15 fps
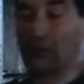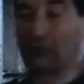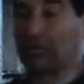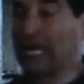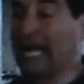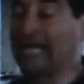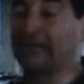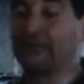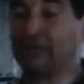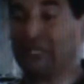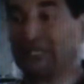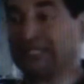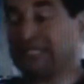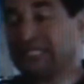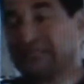
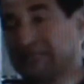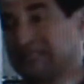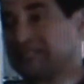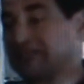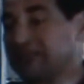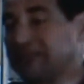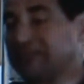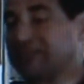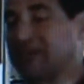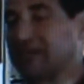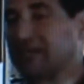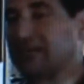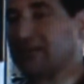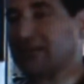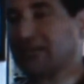reliability, especially when you're
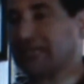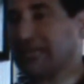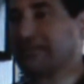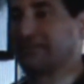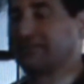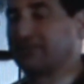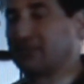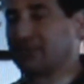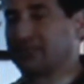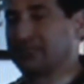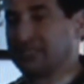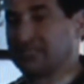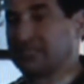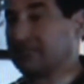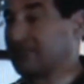talking about a life support
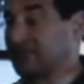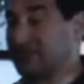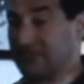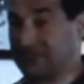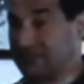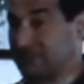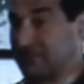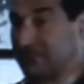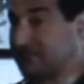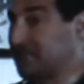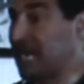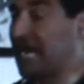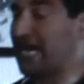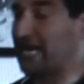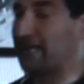system, is
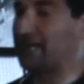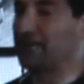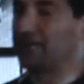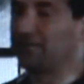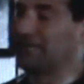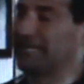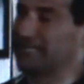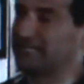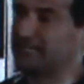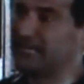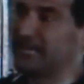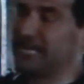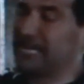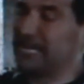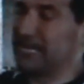high up on the list.
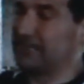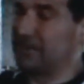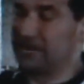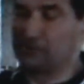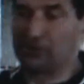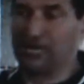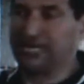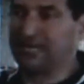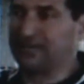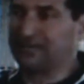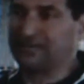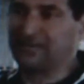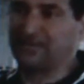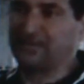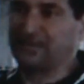And by running
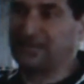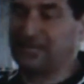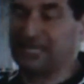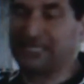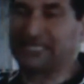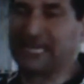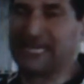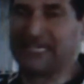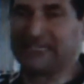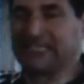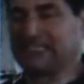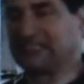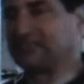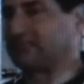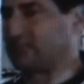this kind of
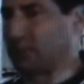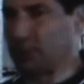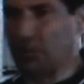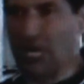system for a